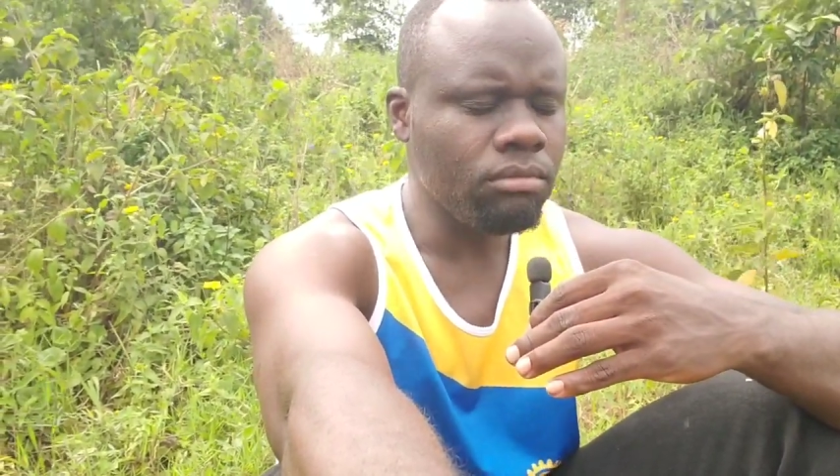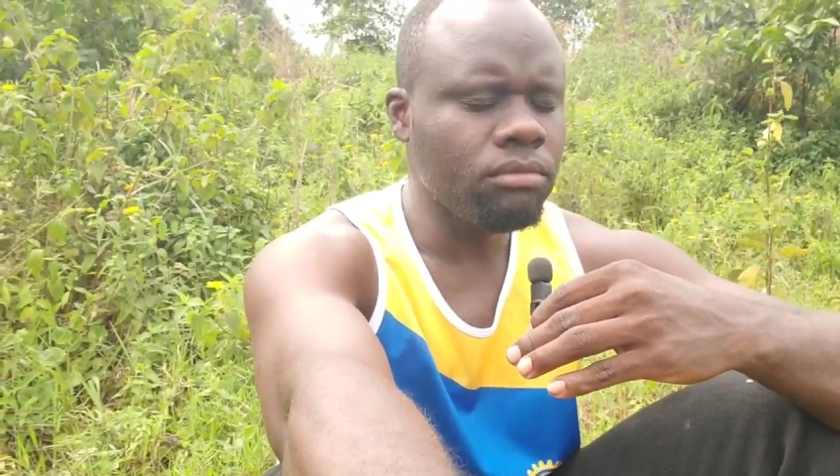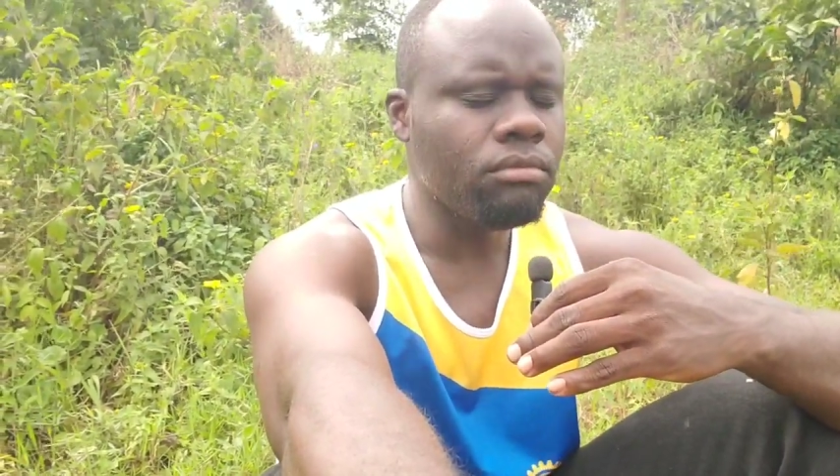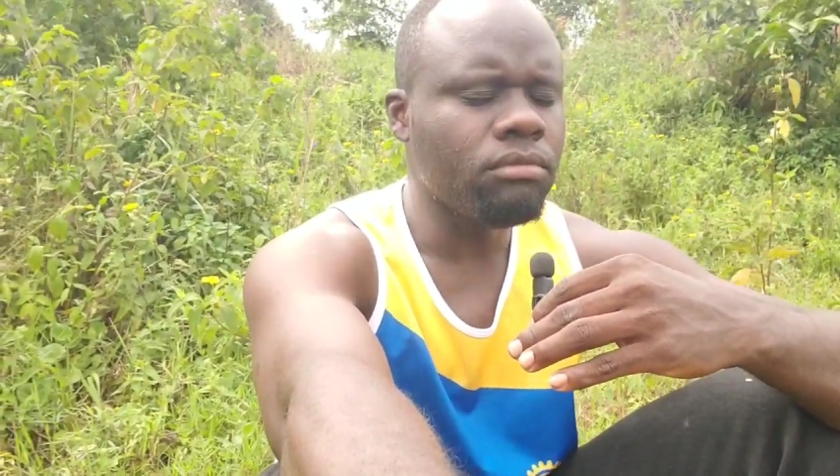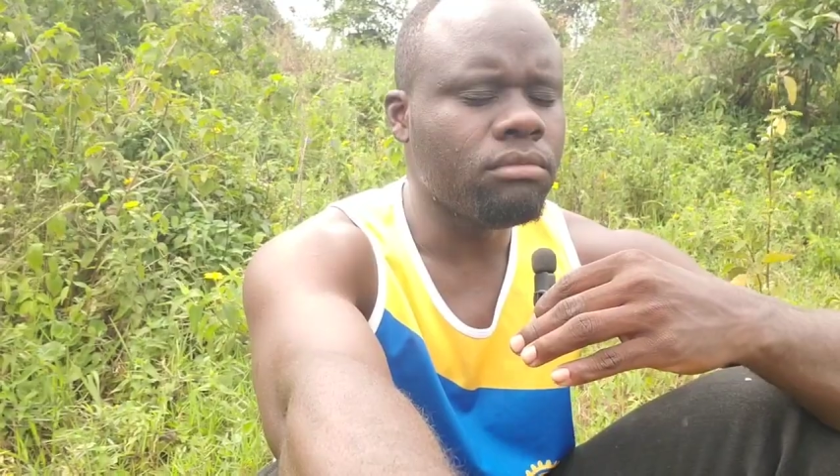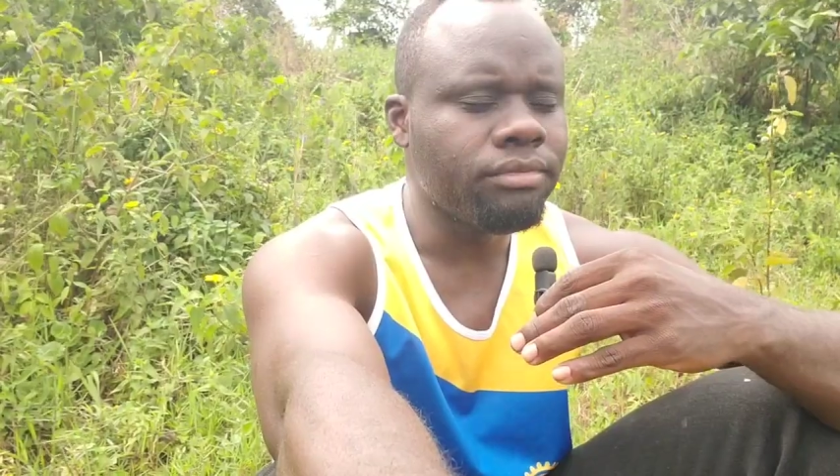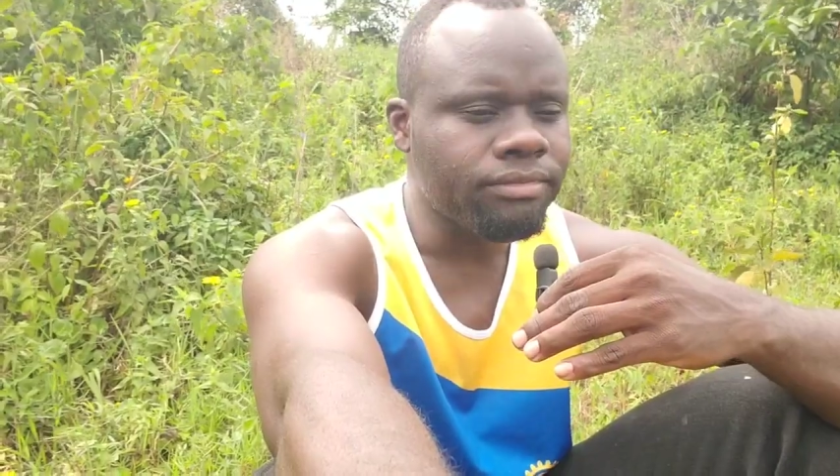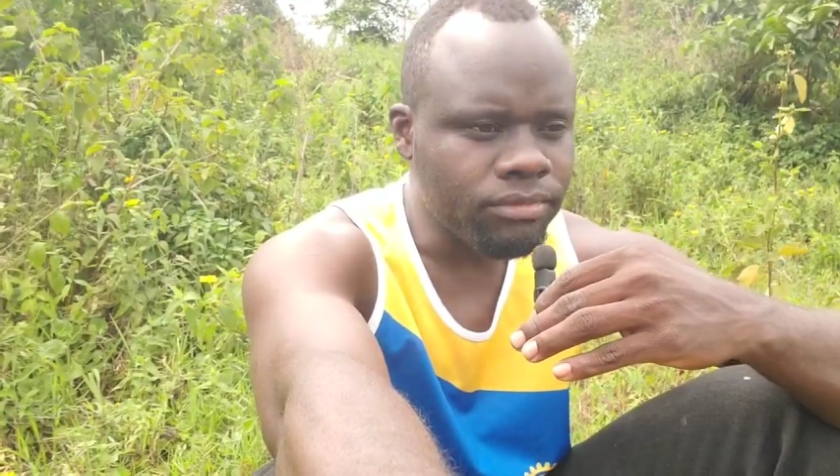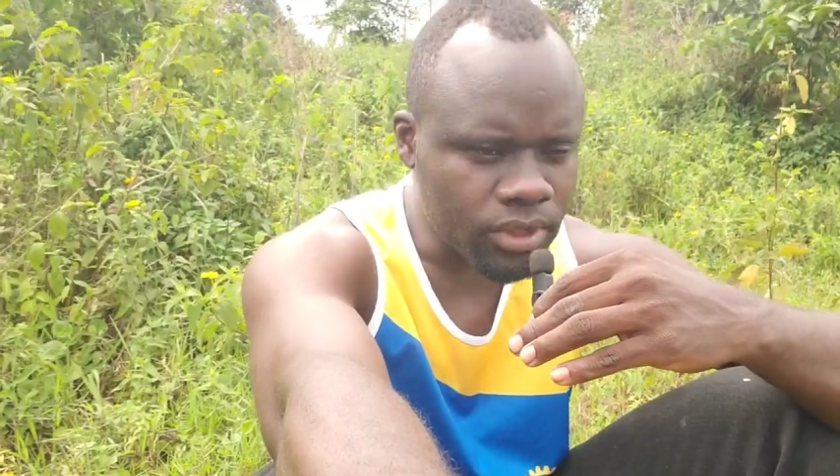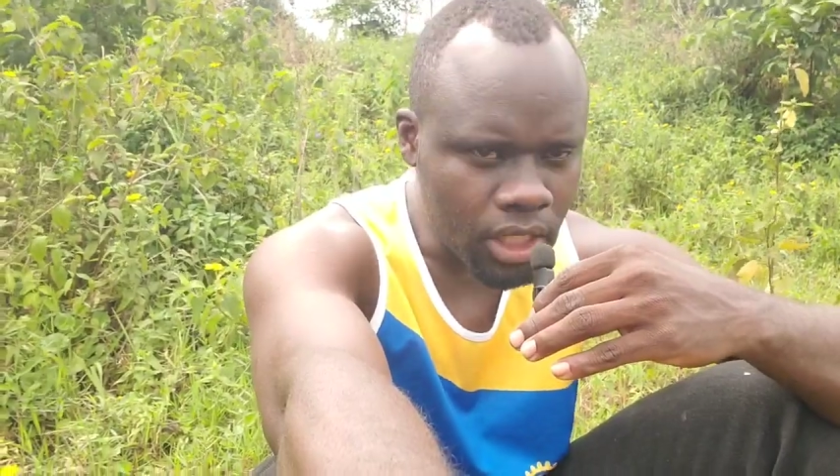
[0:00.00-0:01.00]

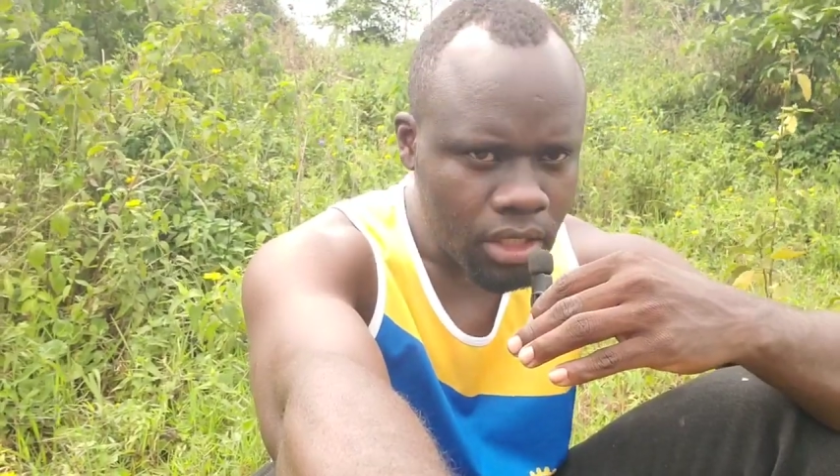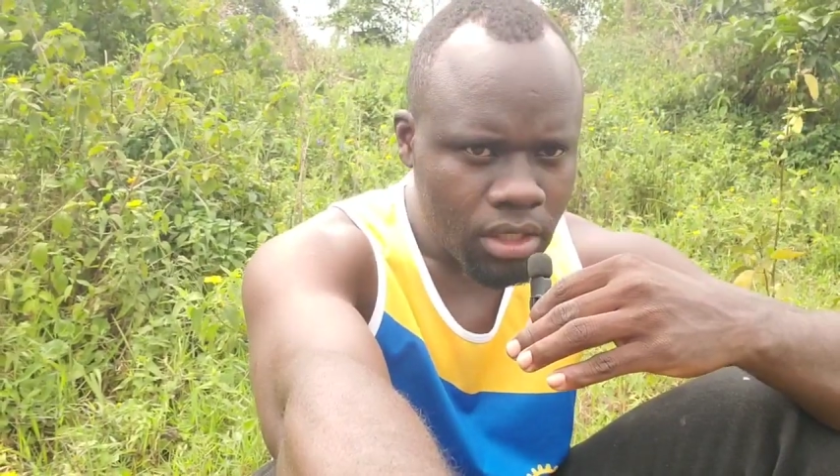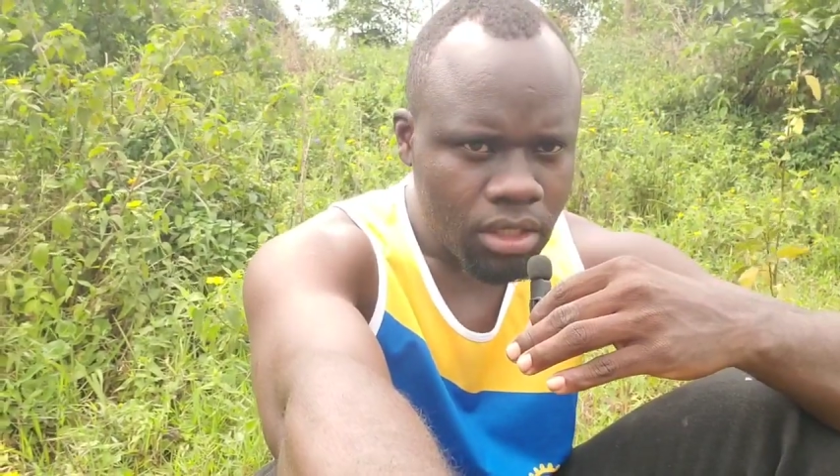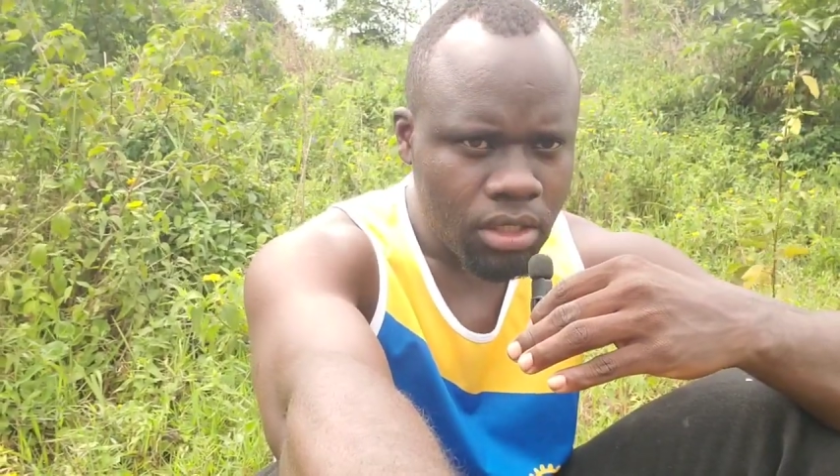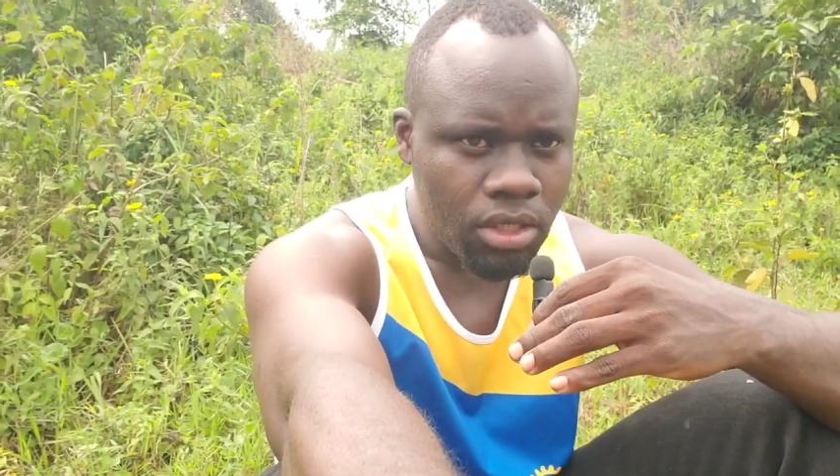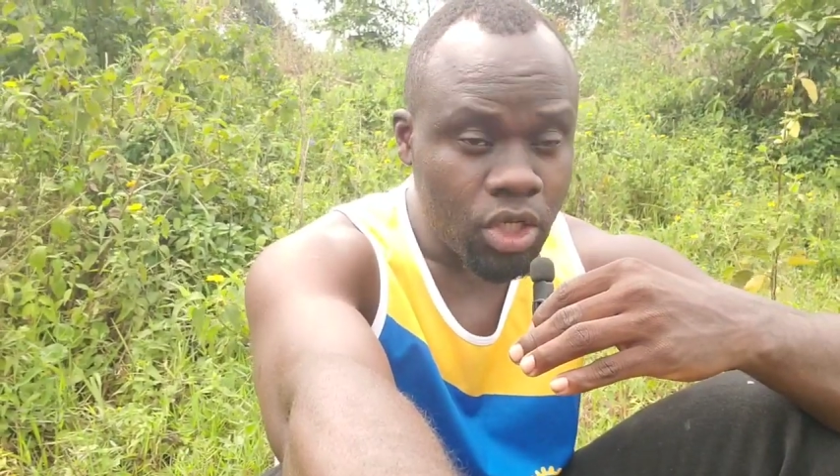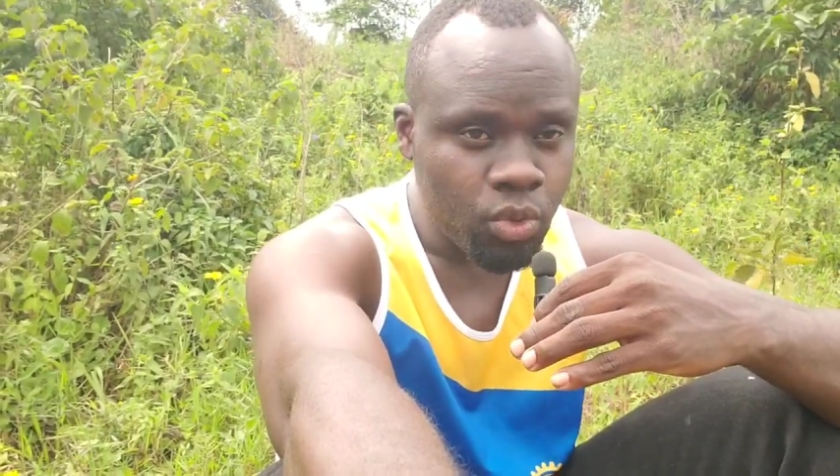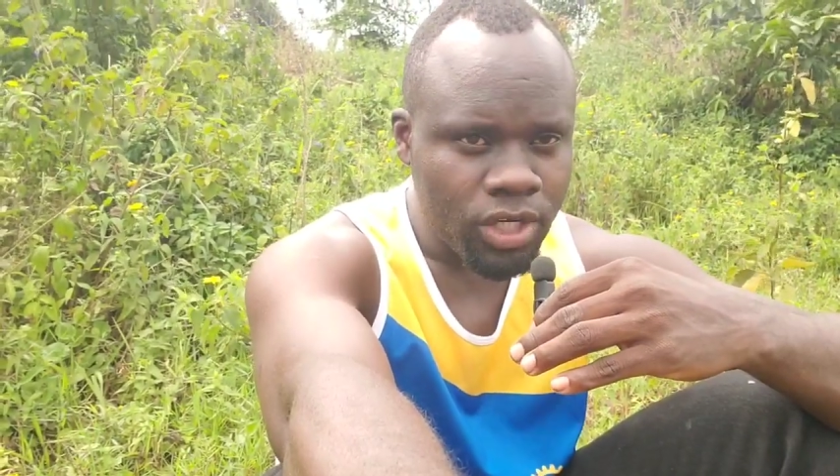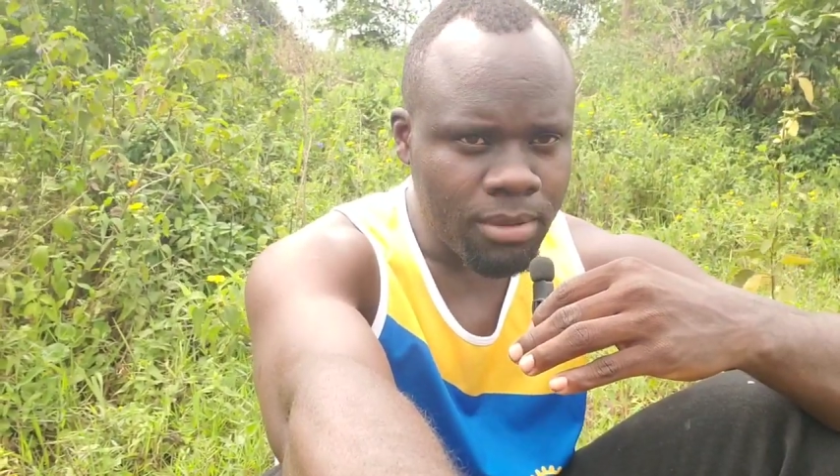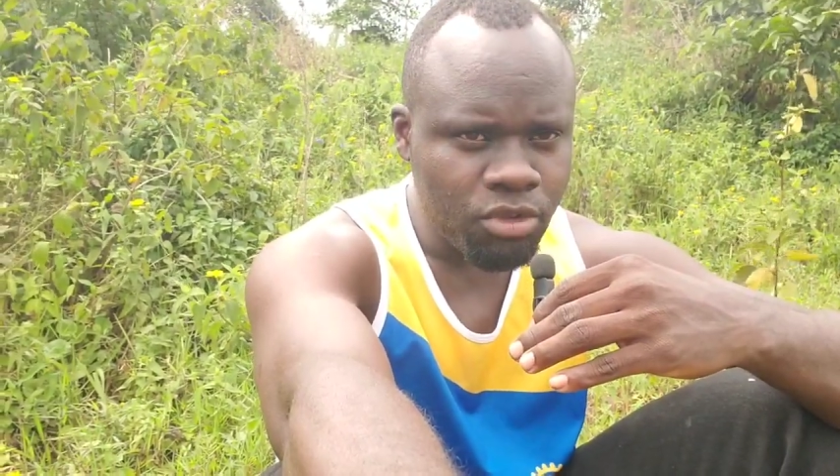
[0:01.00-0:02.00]
Mm, not
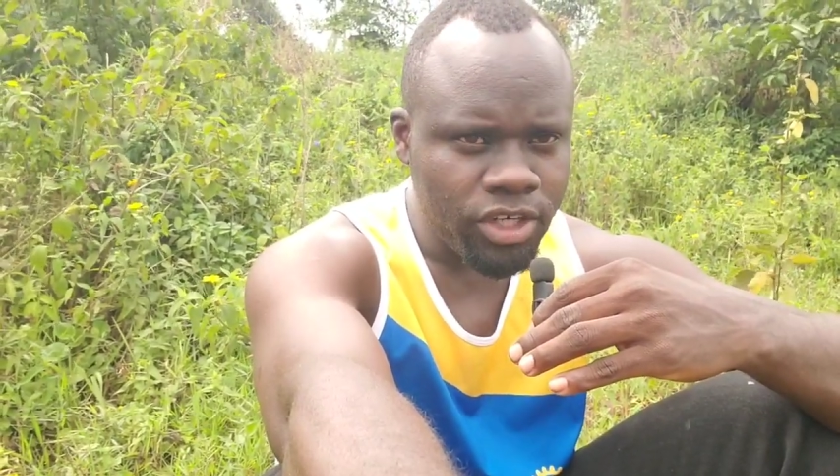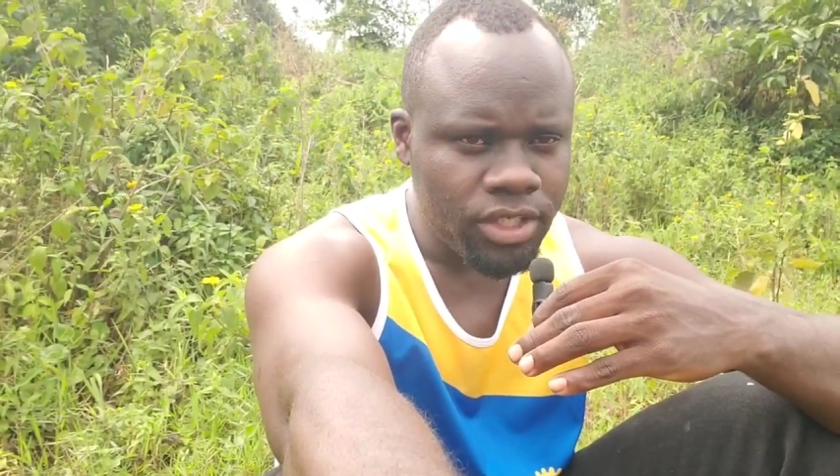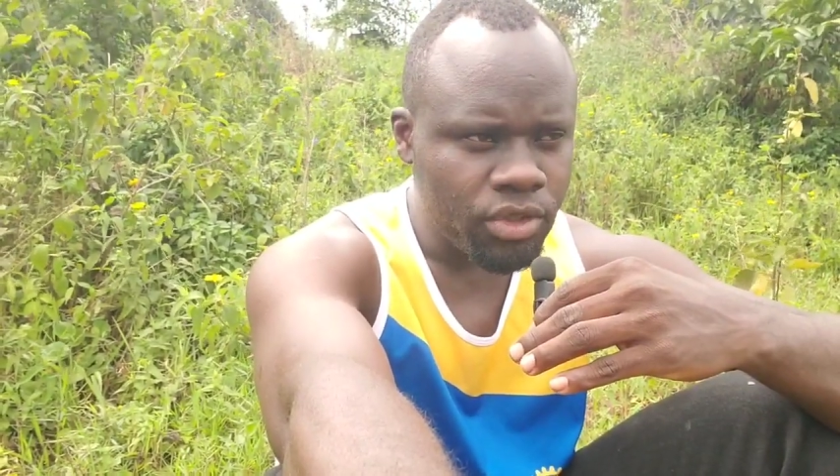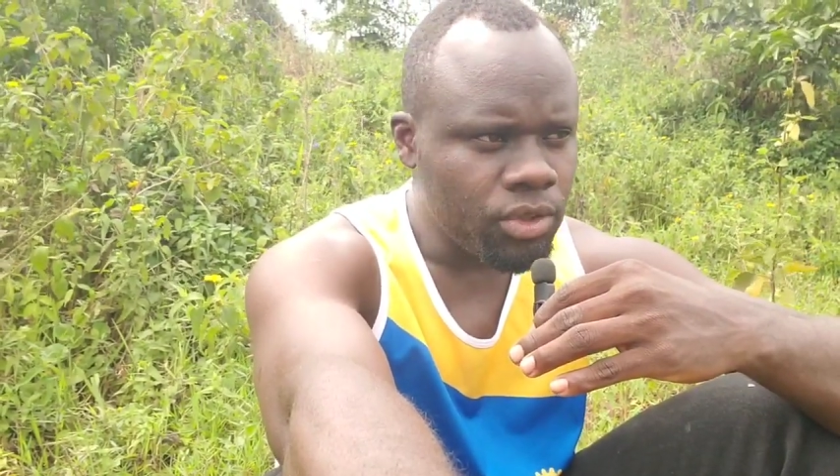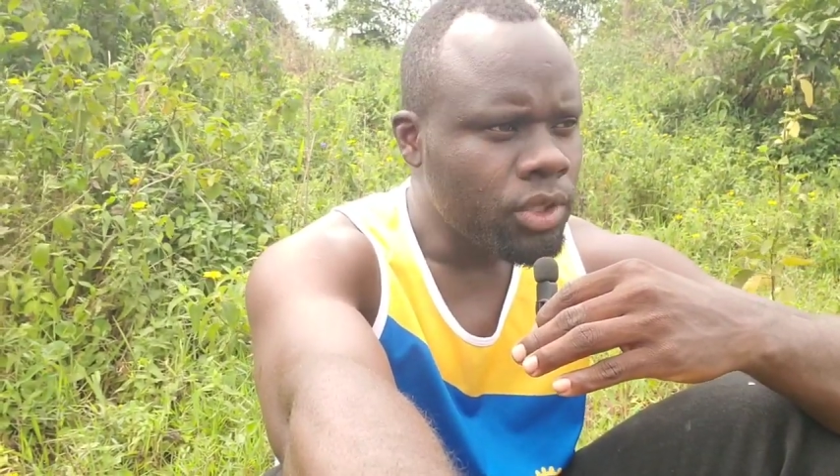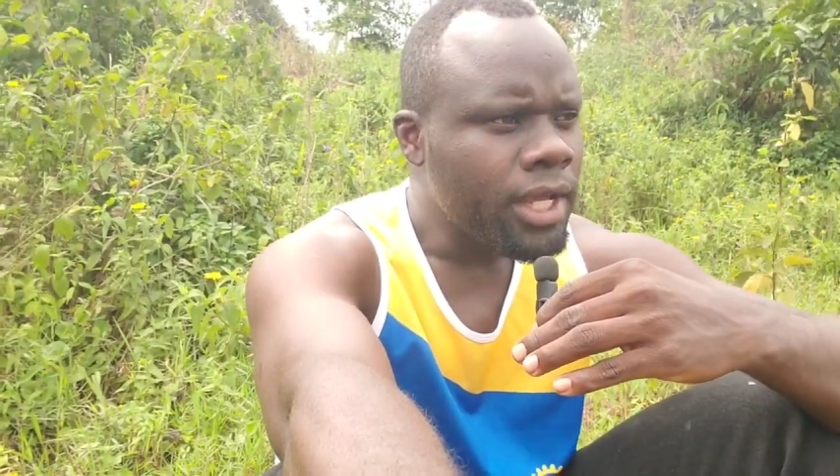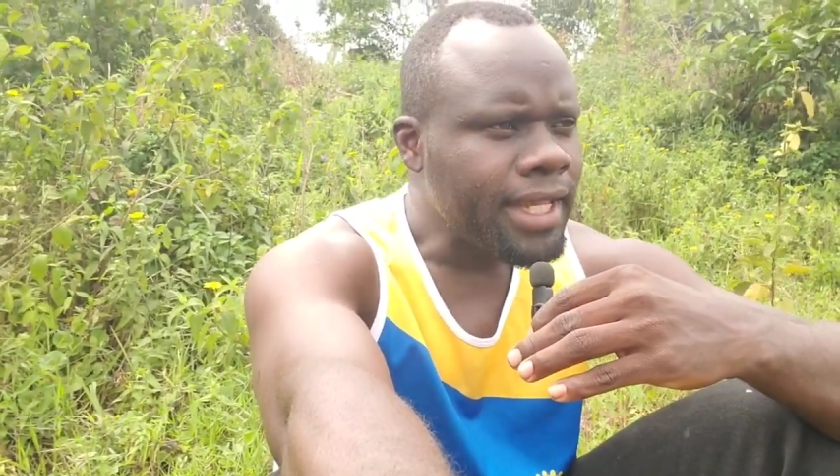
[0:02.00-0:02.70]
what I'm trying to do.